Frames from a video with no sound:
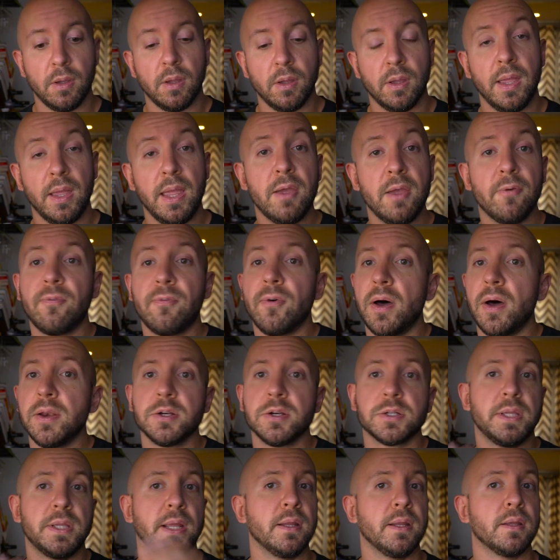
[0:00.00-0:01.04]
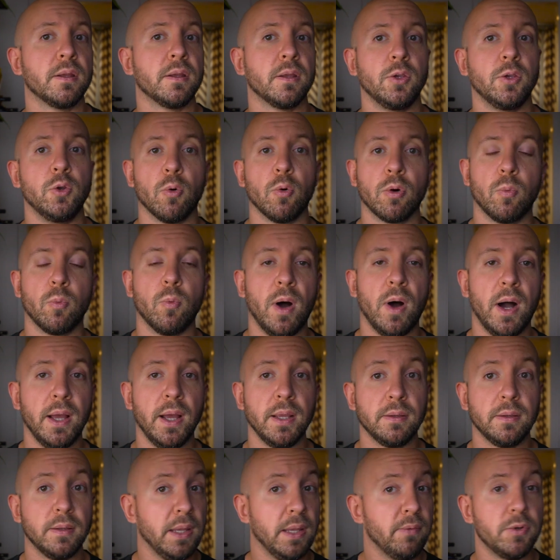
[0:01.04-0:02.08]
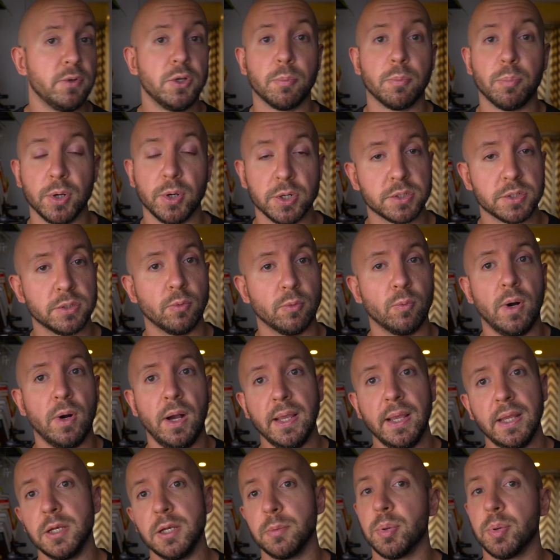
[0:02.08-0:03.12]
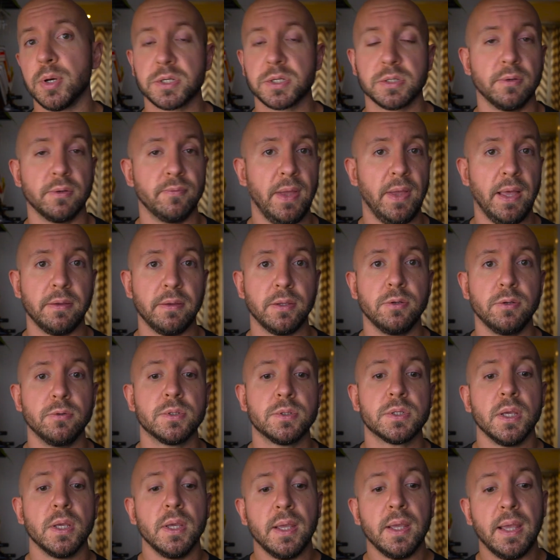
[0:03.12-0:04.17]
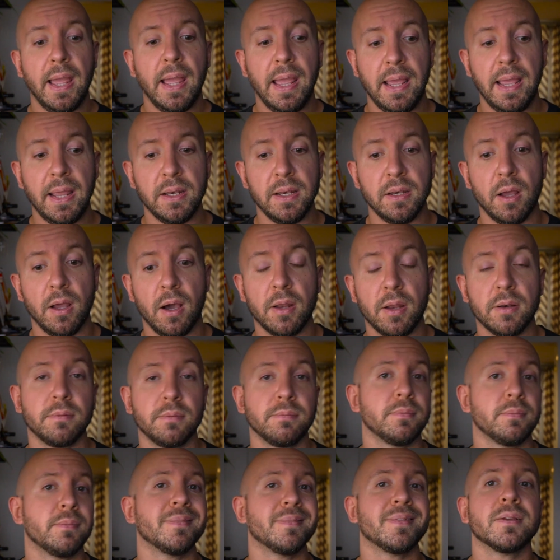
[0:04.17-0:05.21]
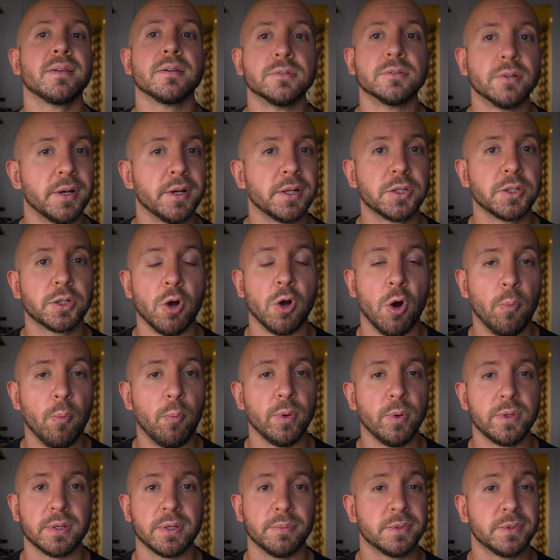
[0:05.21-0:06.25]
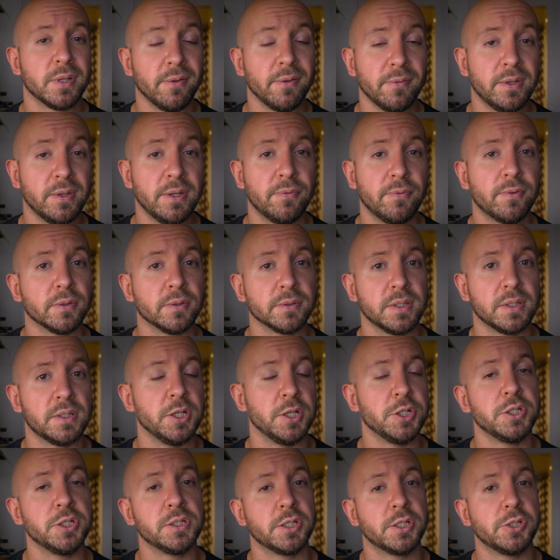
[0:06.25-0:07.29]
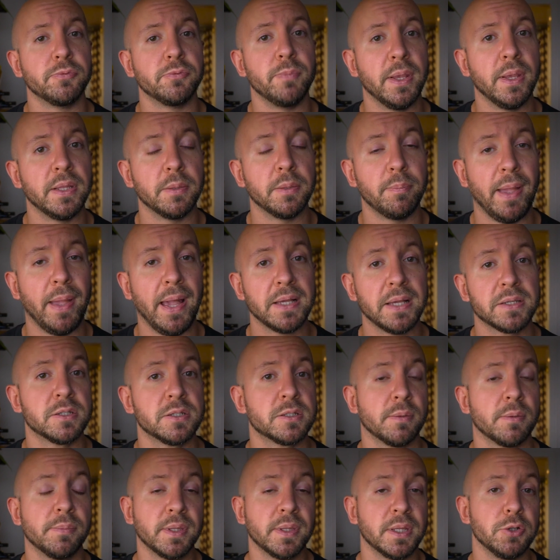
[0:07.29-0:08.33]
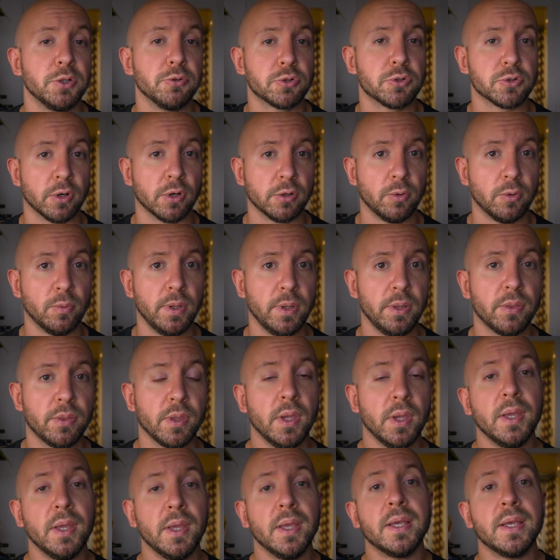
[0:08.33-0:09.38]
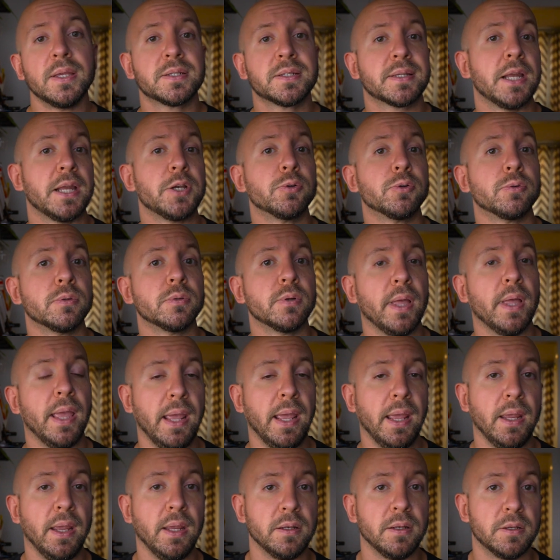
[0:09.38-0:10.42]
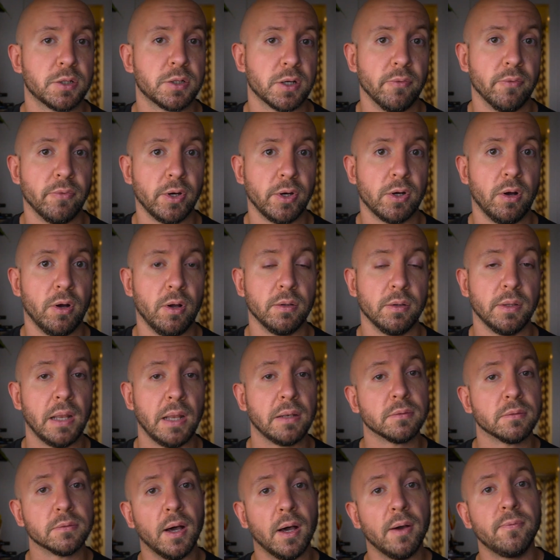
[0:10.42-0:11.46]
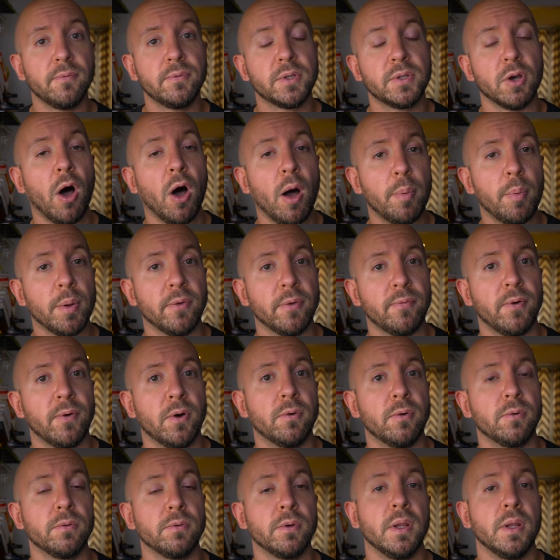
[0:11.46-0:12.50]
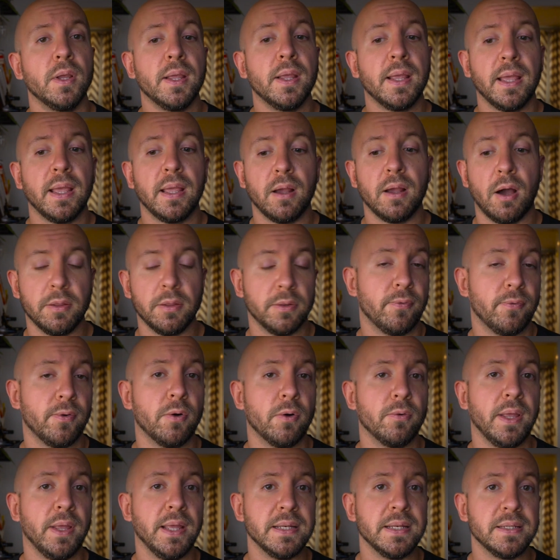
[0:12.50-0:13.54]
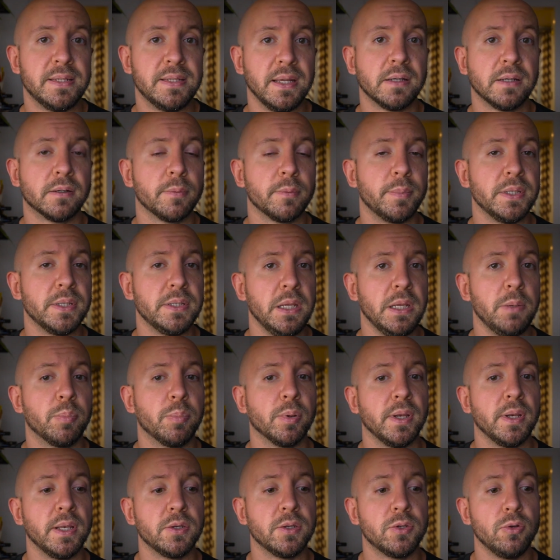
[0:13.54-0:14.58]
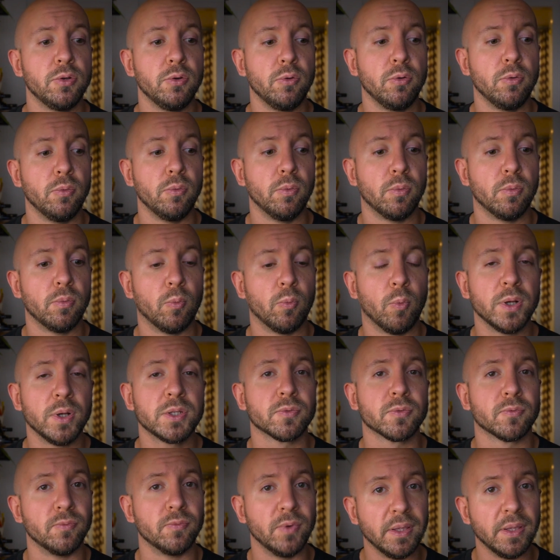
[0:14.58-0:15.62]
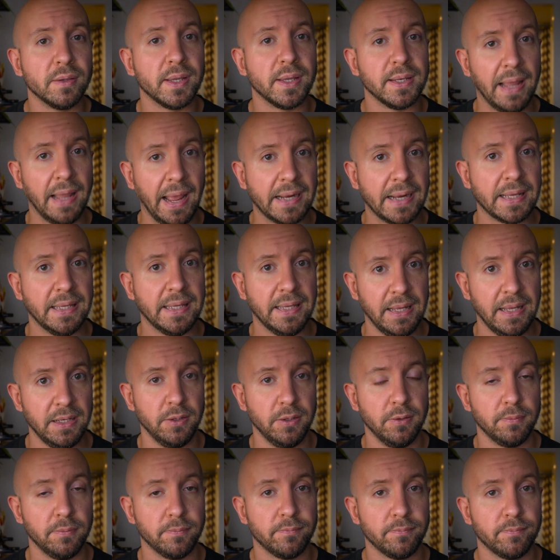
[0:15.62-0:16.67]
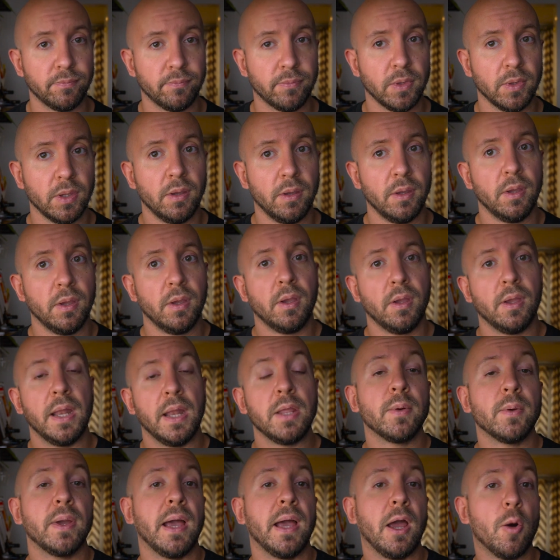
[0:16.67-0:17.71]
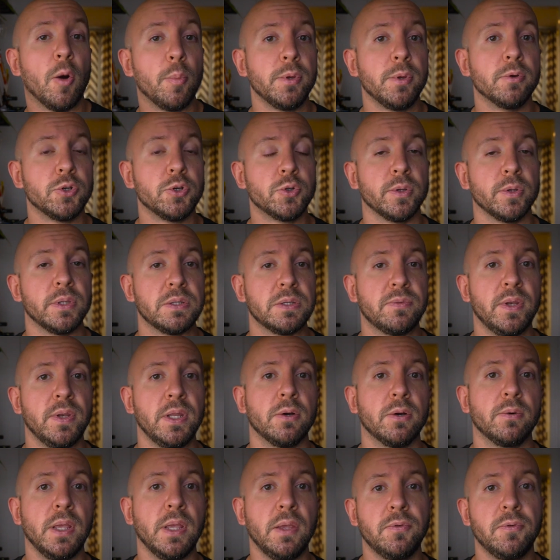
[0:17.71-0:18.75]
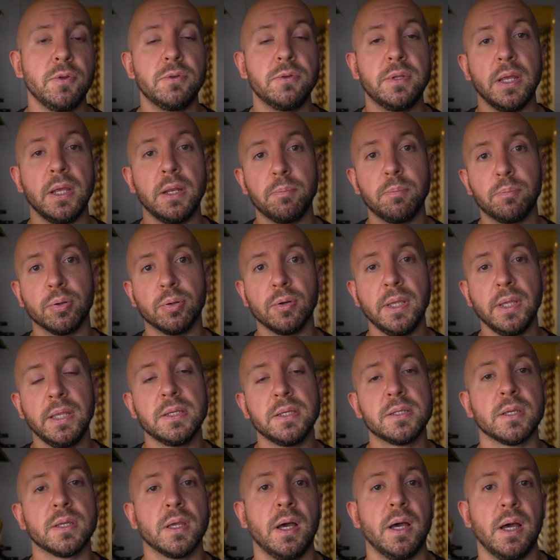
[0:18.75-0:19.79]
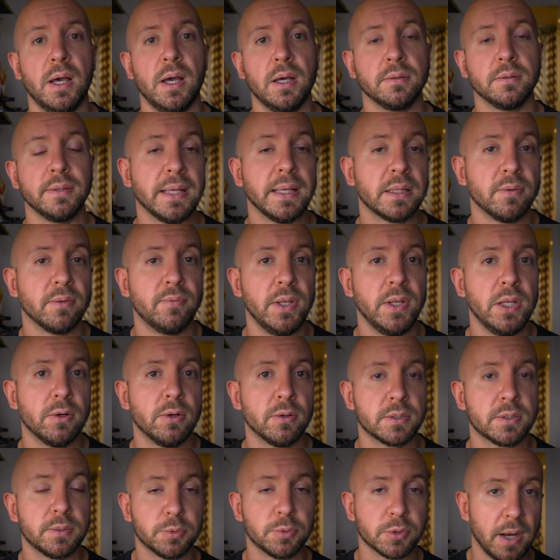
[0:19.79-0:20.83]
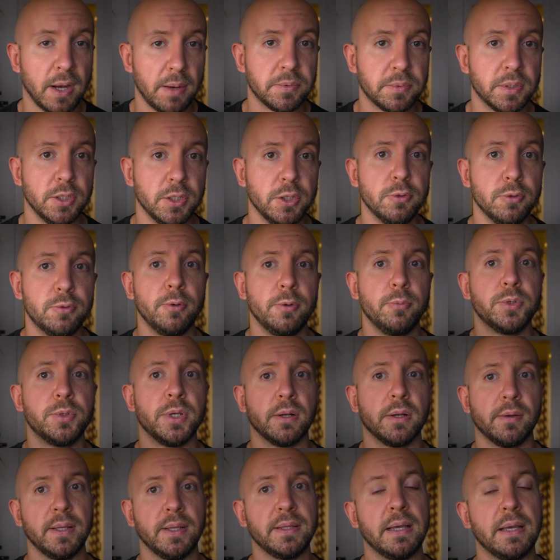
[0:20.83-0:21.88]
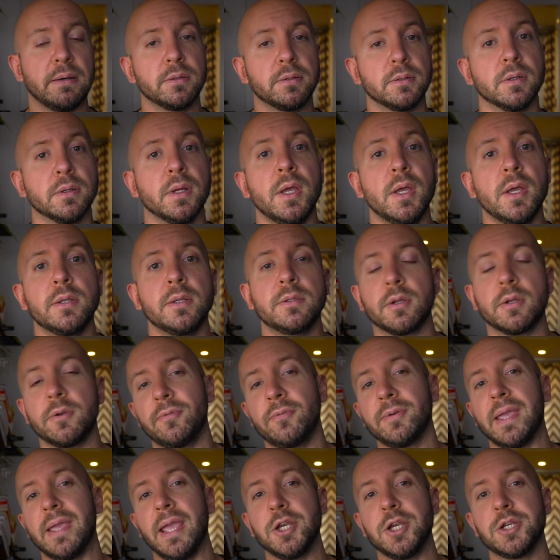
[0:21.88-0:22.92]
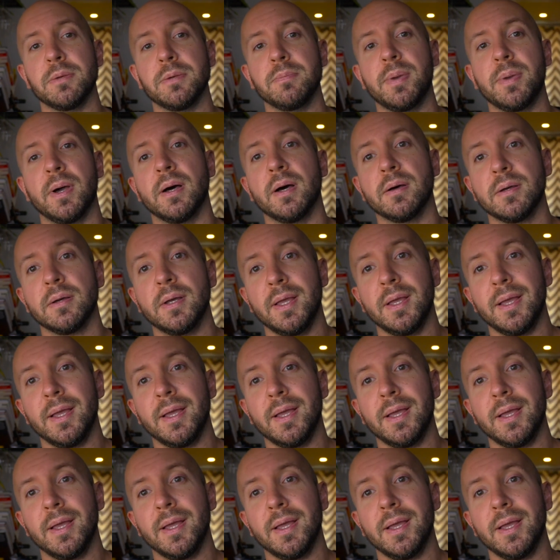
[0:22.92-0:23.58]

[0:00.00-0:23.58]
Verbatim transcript: If understanding your why, even your personal why and your personal values, and learning to cope with some t difficult decisions that you've made in the past is something that you struggle with, schedule a discovery call. I'd love to hop on a phone, on the phone and dig a little bit deeper into what's really nagging at you. Anyway, I hope you enjoyed this video. If you did, please uh, like the video, subscribe to the YouTube channel, hit that little notification bell,